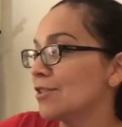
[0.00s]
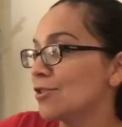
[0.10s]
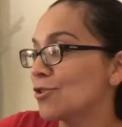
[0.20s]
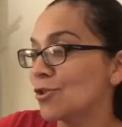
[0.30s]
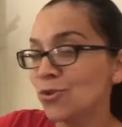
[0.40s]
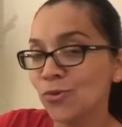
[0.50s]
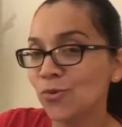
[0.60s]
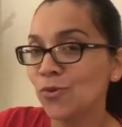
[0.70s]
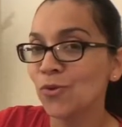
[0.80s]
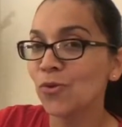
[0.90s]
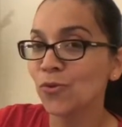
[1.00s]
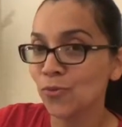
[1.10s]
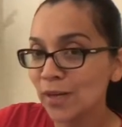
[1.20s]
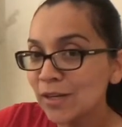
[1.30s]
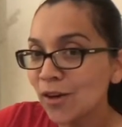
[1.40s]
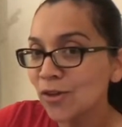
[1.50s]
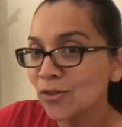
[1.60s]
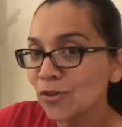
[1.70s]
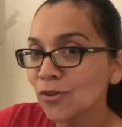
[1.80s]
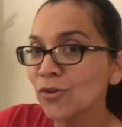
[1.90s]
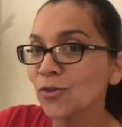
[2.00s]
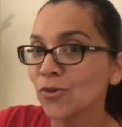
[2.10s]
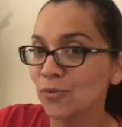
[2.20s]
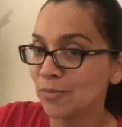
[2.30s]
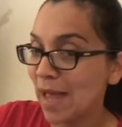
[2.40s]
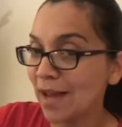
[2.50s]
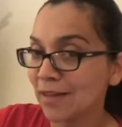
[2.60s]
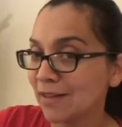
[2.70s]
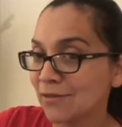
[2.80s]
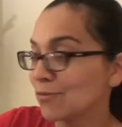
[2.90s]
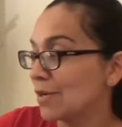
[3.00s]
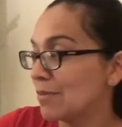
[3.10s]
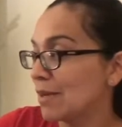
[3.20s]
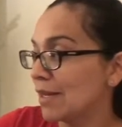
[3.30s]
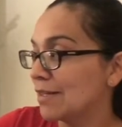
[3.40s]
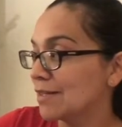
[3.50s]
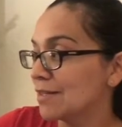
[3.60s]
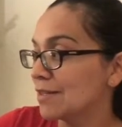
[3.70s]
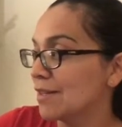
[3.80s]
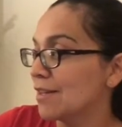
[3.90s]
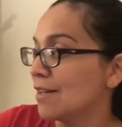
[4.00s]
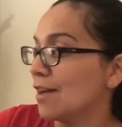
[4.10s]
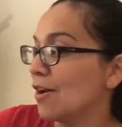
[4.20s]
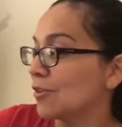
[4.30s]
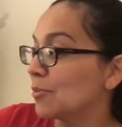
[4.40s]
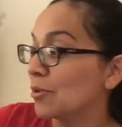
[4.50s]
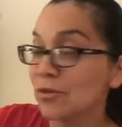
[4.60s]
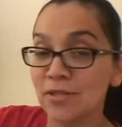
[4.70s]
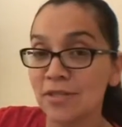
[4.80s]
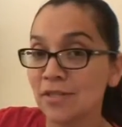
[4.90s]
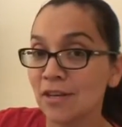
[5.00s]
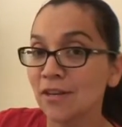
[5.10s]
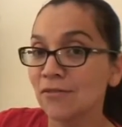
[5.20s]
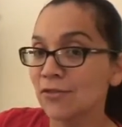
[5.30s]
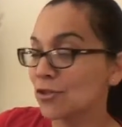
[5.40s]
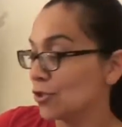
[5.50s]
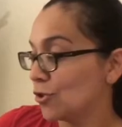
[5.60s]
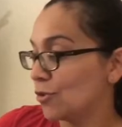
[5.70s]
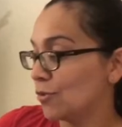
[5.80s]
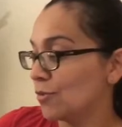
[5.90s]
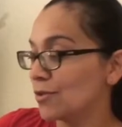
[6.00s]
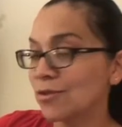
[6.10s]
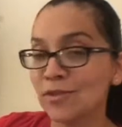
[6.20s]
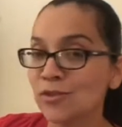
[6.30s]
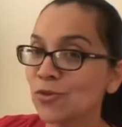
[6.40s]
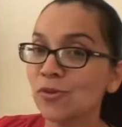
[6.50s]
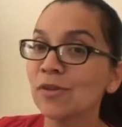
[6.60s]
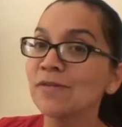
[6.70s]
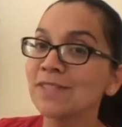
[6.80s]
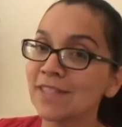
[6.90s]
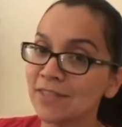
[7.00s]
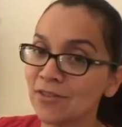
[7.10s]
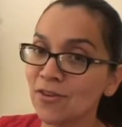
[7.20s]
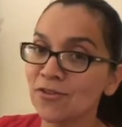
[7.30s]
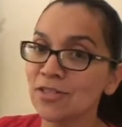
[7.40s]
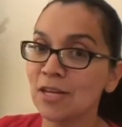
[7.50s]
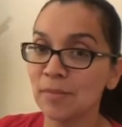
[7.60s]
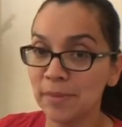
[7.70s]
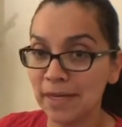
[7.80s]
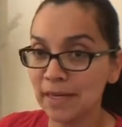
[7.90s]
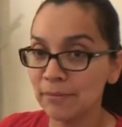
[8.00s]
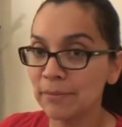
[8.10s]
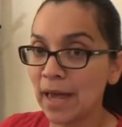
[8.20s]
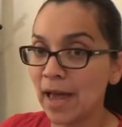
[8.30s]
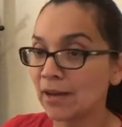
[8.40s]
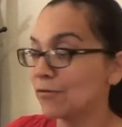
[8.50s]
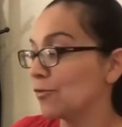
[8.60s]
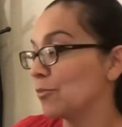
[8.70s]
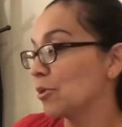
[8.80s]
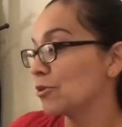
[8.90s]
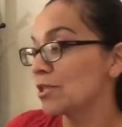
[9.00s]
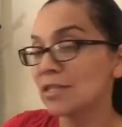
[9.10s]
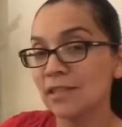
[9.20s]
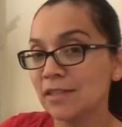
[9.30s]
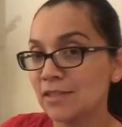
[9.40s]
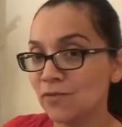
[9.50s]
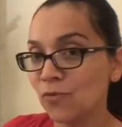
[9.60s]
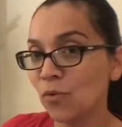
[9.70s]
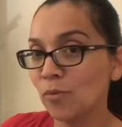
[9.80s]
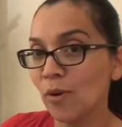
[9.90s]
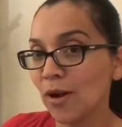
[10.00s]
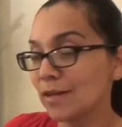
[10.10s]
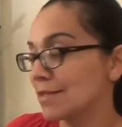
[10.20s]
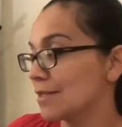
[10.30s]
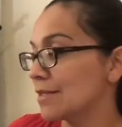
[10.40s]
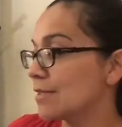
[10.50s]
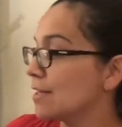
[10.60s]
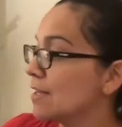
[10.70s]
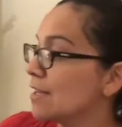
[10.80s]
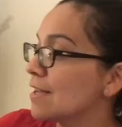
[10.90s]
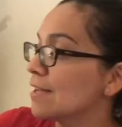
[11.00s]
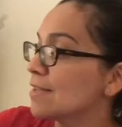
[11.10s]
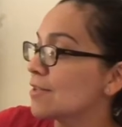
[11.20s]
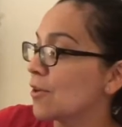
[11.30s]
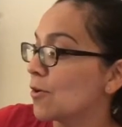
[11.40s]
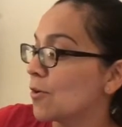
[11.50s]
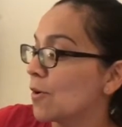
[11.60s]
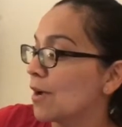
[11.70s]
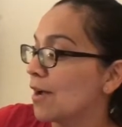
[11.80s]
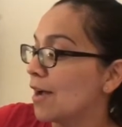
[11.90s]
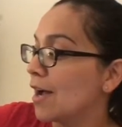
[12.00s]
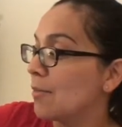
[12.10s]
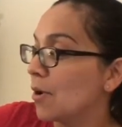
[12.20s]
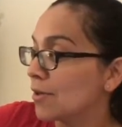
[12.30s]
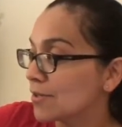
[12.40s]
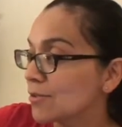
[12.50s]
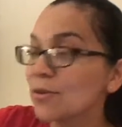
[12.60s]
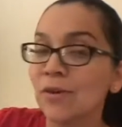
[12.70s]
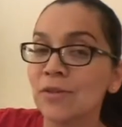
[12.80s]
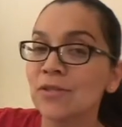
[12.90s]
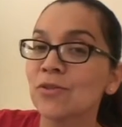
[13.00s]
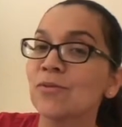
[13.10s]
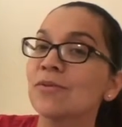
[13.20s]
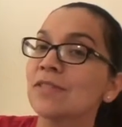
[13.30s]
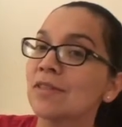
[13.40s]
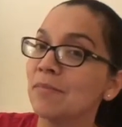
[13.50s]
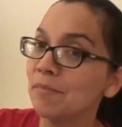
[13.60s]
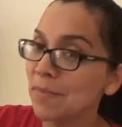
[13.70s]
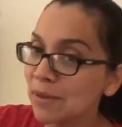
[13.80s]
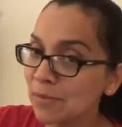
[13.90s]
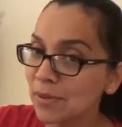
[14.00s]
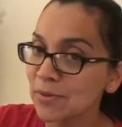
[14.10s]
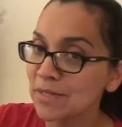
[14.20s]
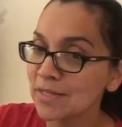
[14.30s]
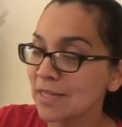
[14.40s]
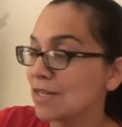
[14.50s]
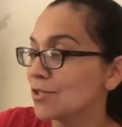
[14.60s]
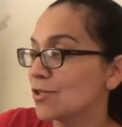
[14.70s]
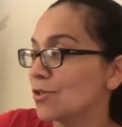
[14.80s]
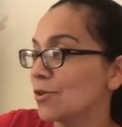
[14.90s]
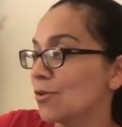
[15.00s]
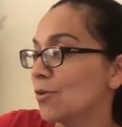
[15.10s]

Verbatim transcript: two $3 back rebates on the purchase of two. So that's a total of $6 and I'm be getting back for purchasing these four boxes. So I'm also going to submit my receipt to